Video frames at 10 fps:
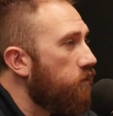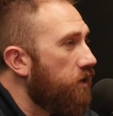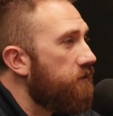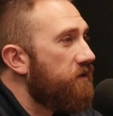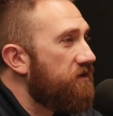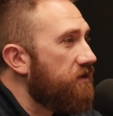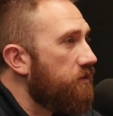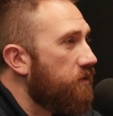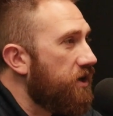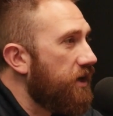We're physically
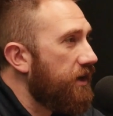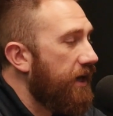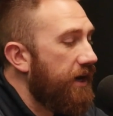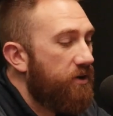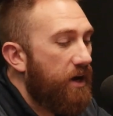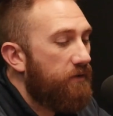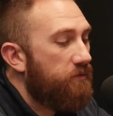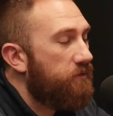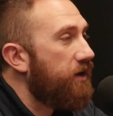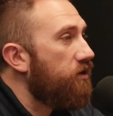working online. You have
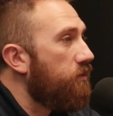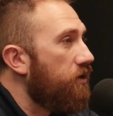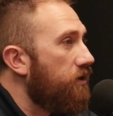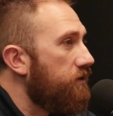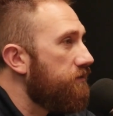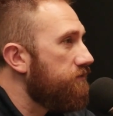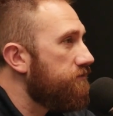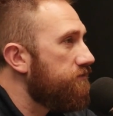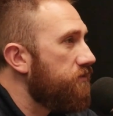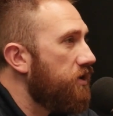
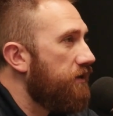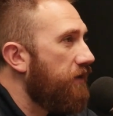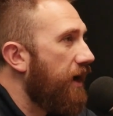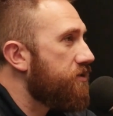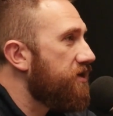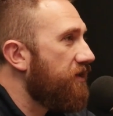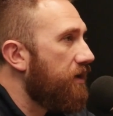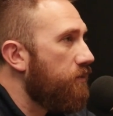options on